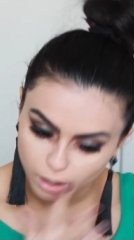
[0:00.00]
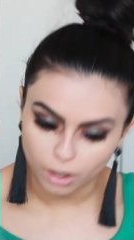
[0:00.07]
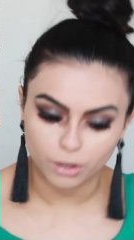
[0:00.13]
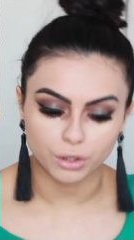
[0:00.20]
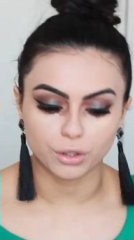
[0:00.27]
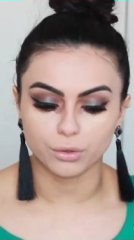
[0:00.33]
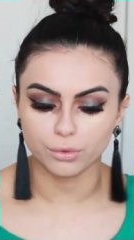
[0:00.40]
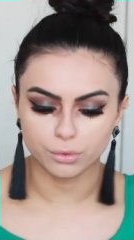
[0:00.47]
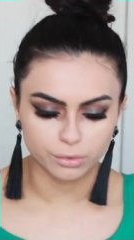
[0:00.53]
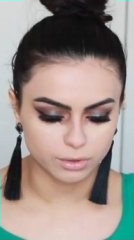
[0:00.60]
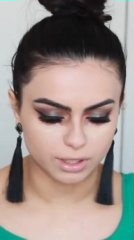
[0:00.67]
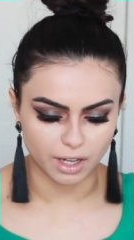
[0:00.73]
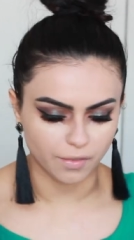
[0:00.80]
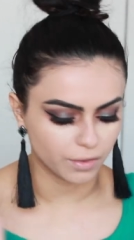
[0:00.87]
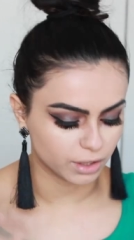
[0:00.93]
Oh, you
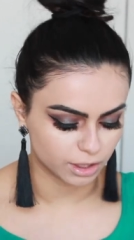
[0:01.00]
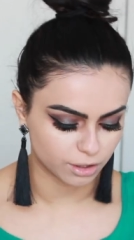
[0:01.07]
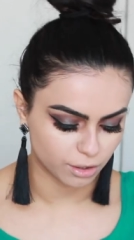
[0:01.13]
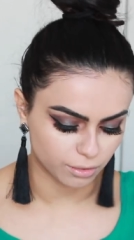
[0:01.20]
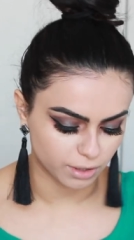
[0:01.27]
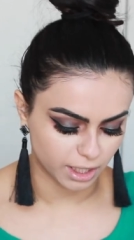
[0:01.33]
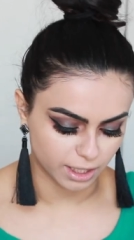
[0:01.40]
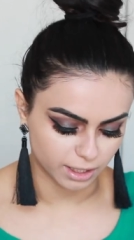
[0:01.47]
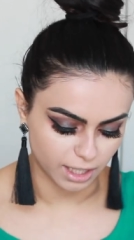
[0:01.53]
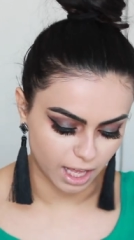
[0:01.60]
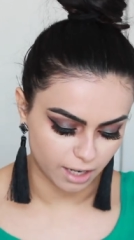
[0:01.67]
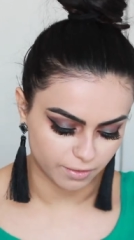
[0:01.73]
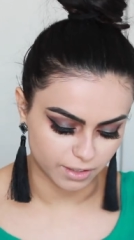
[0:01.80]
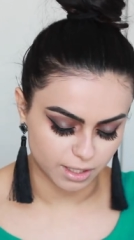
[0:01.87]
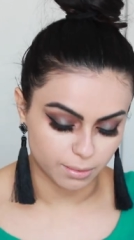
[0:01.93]
definitely don't need a
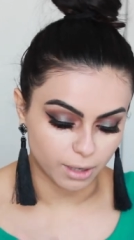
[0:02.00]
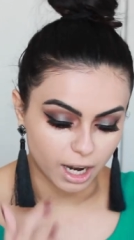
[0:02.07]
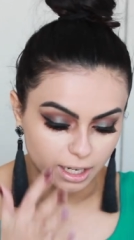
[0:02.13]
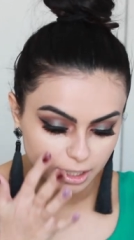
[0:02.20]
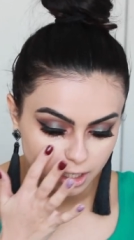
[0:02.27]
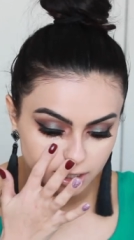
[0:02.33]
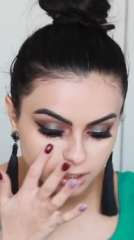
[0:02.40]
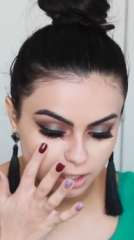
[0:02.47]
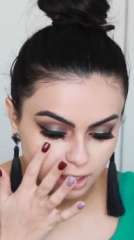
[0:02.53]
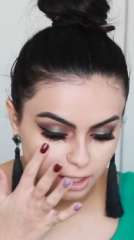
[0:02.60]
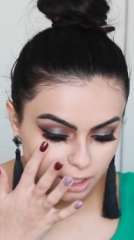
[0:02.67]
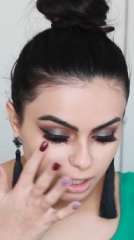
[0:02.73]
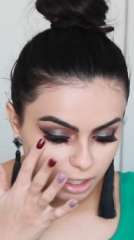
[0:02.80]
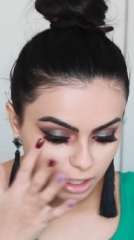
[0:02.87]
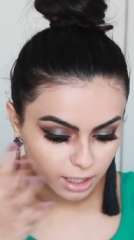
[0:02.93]
lot of this product.
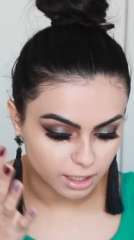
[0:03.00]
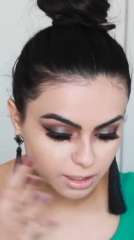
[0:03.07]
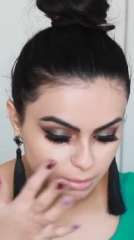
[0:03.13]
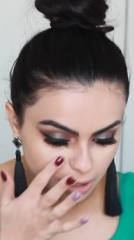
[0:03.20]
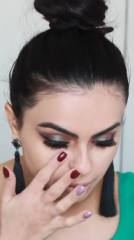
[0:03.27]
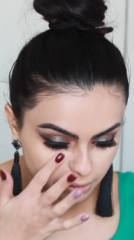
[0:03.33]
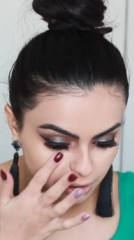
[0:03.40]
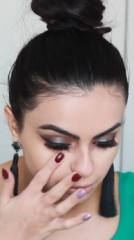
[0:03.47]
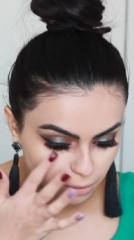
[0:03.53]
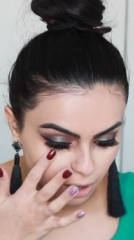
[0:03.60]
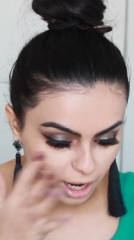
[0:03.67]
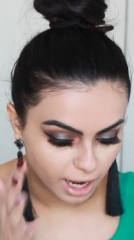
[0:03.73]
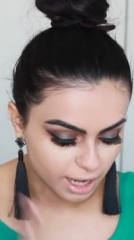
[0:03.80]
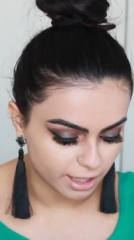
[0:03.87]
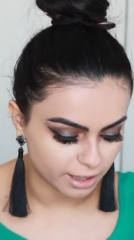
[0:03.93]
That's probably
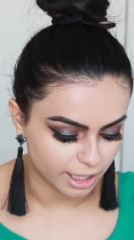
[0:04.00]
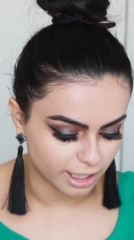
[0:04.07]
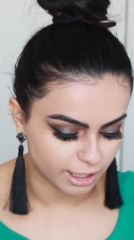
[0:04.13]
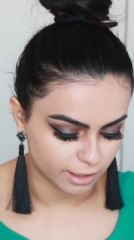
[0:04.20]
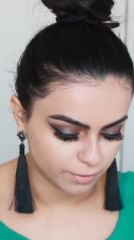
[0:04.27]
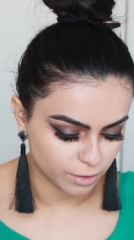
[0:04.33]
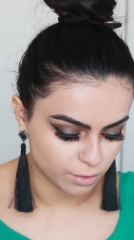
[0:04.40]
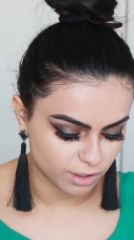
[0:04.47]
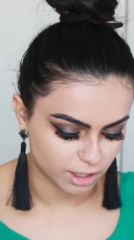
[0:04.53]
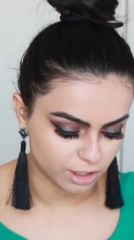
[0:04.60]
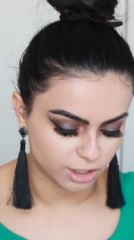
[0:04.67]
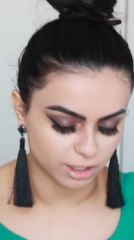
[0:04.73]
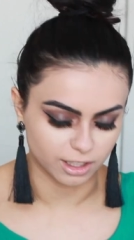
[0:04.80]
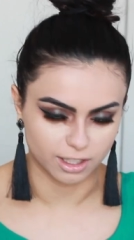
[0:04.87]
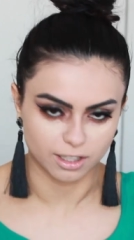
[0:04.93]
why they give you
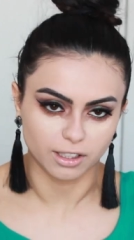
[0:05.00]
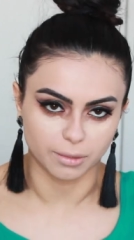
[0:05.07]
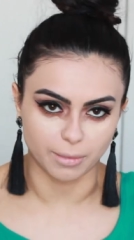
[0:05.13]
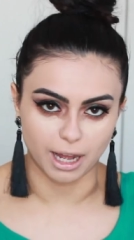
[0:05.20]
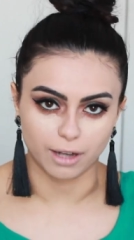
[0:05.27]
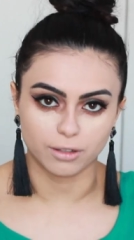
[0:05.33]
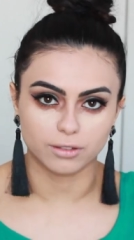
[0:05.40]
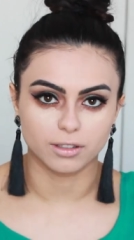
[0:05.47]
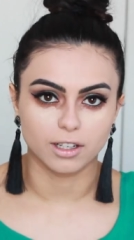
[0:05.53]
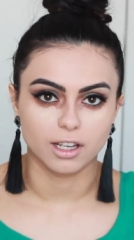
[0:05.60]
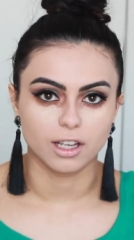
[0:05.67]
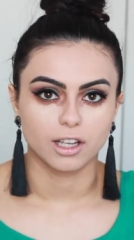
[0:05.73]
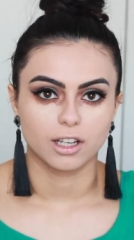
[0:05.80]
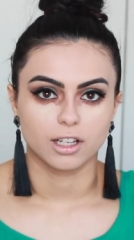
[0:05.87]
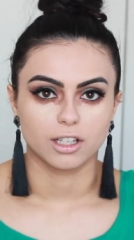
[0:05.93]
such a little amount,
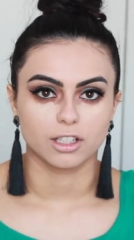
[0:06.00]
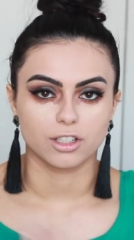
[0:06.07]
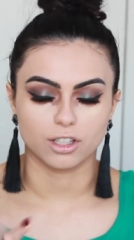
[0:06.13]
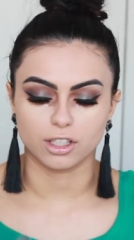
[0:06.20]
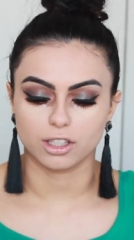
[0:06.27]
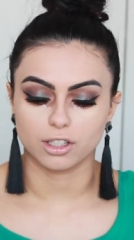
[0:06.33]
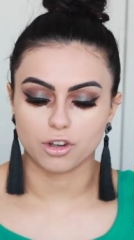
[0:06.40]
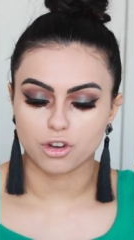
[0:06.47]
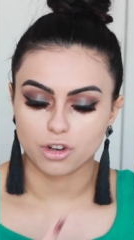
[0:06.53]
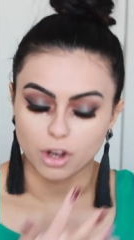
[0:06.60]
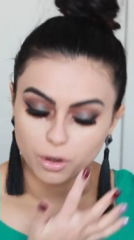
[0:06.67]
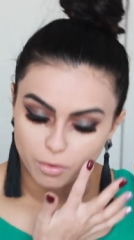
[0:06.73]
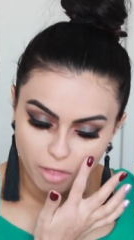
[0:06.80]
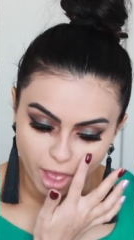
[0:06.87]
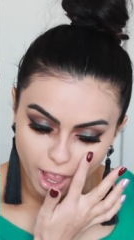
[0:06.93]
just to
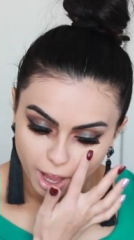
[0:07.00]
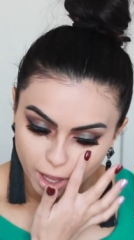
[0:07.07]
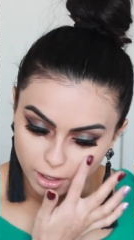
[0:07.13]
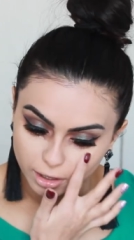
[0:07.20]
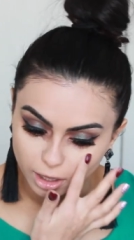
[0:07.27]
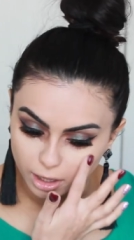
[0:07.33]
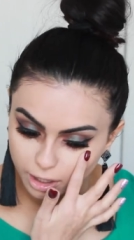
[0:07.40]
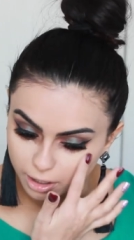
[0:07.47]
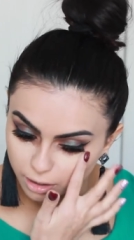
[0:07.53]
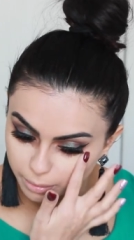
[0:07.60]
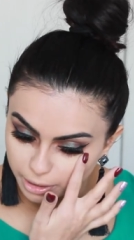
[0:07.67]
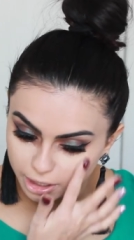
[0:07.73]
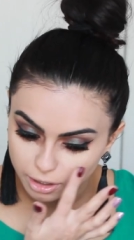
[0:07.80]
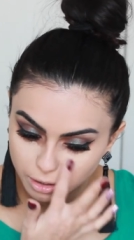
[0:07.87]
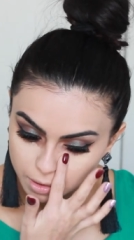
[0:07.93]
show that a little
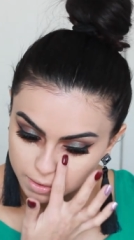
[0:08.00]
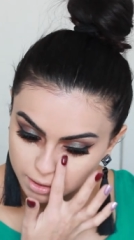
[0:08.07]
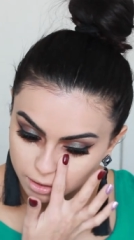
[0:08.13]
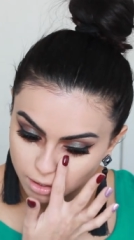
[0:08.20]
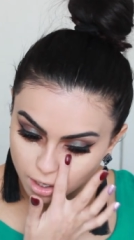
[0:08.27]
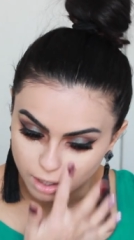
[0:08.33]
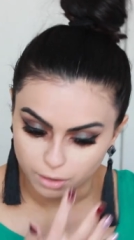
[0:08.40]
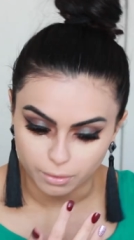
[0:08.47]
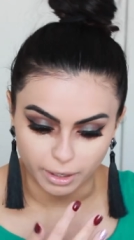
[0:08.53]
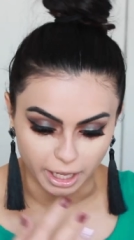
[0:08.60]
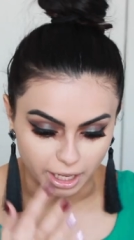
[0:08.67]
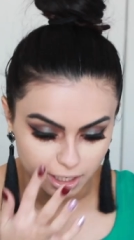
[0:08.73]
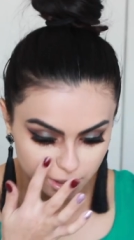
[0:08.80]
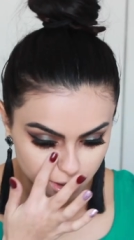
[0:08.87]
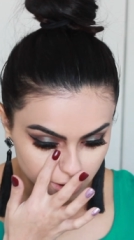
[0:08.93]
bit goes a long
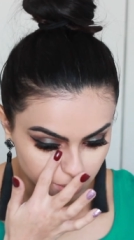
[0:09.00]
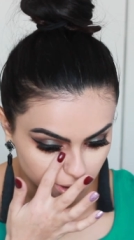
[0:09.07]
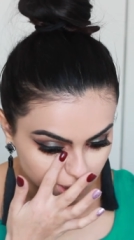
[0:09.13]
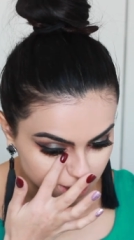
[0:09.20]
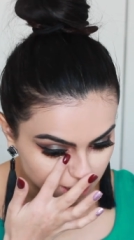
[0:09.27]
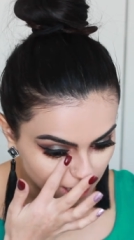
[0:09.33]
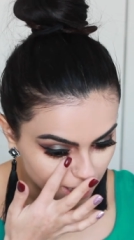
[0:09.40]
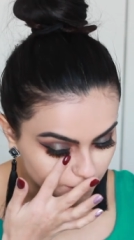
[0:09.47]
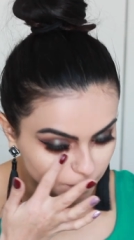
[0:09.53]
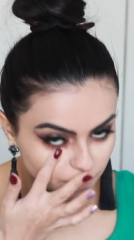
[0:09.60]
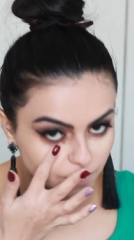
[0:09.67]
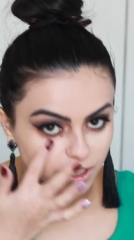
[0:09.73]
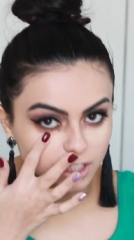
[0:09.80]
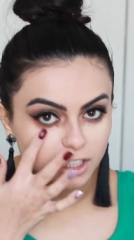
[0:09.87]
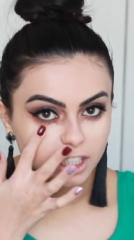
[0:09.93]
way, just because I
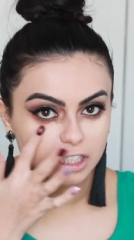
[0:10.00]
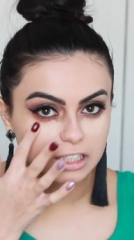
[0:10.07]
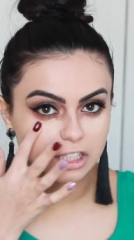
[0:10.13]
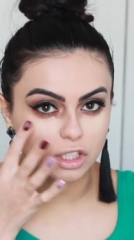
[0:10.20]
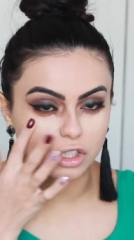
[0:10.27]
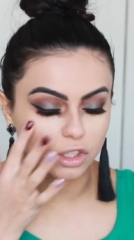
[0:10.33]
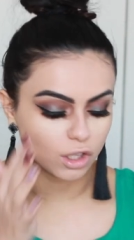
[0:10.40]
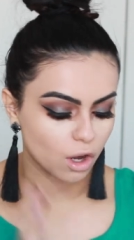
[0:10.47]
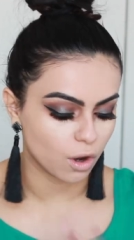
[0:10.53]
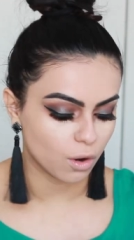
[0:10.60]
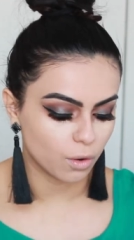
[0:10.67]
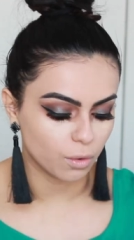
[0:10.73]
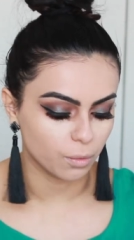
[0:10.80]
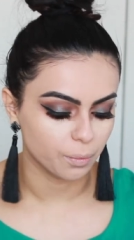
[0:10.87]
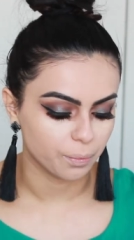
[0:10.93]
feel it
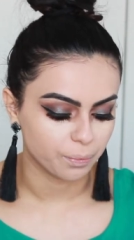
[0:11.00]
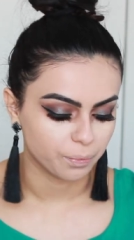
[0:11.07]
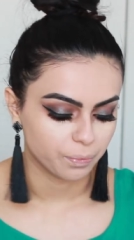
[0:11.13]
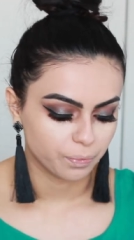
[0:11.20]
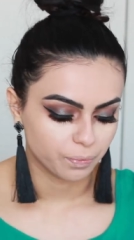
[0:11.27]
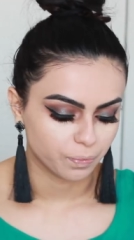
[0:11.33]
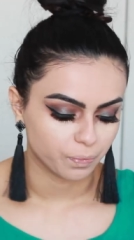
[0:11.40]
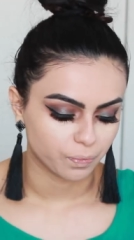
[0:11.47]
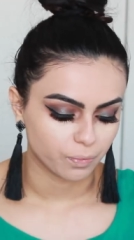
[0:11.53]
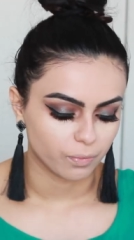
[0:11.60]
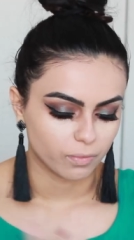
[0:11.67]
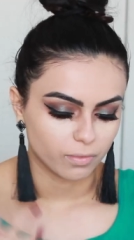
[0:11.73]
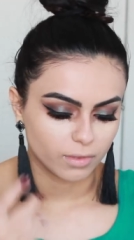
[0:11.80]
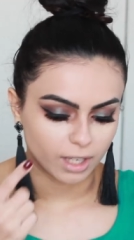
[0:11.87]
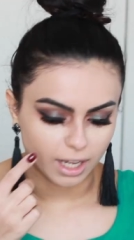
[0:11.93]
so...
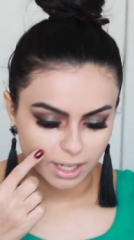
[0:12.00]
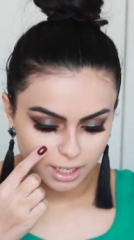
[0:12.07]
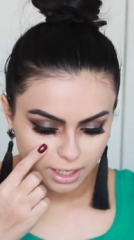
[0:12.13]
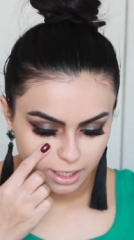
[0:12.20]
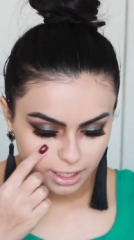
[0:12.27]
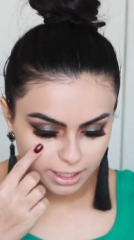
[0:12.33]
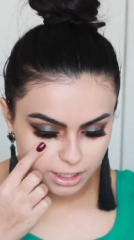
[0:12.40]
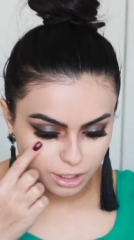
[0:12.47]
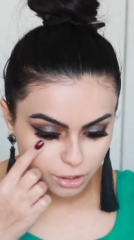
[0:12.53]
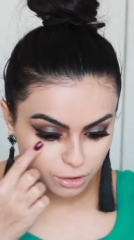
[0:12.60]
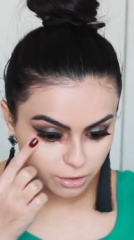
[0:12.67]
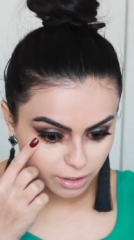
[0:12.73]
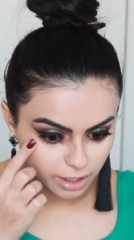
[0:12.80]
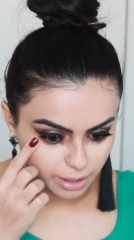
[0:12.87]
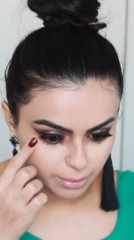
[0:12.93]
It's
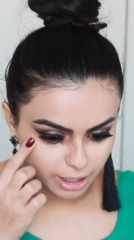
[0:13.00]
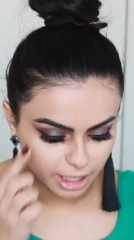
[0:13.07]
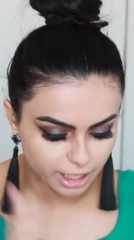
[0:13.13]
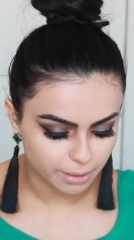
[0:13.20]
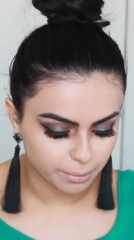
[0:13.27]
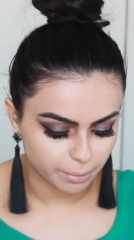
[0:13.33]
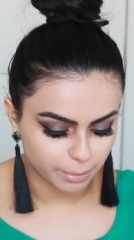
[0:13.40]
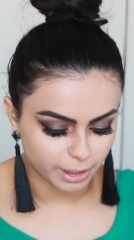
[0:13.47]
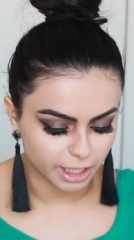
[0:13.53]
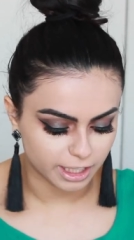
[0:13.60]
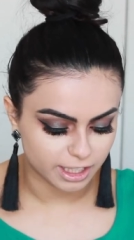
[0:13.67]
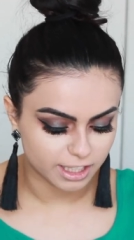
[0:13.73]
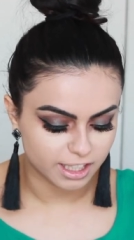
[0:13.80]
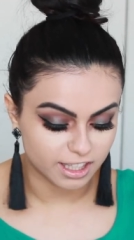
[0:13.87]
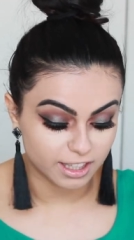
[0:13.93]
creamy, but
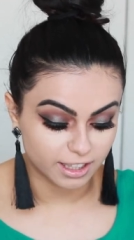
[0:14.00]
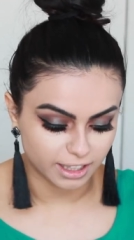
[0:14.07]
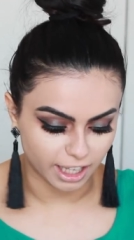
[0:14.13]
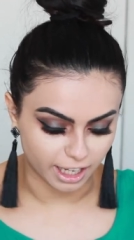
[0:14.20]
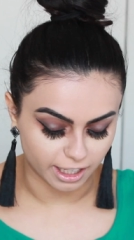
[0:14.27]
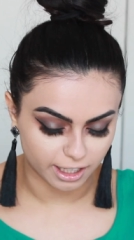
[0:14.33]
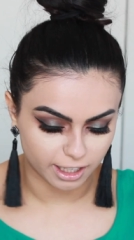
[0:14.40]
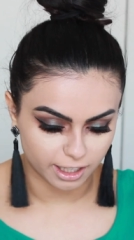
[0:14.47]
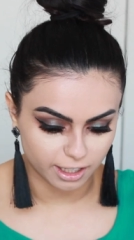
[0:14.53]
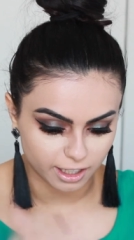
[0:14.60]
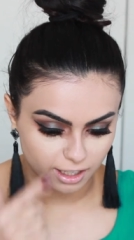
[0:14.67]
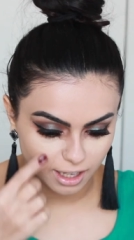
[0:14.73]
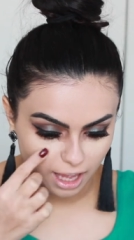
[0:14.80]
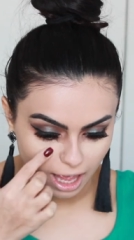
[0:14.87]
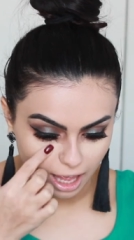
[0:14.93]
it's thick.
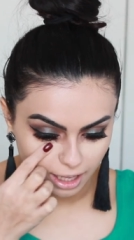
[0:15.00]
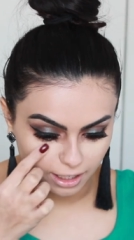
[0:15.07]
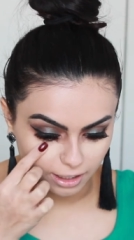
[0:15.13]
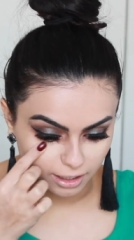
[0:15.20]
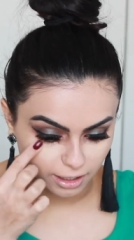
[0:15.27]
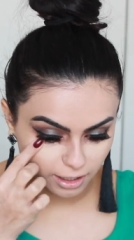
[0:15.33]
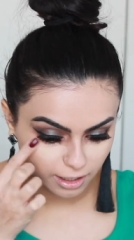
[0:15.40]
And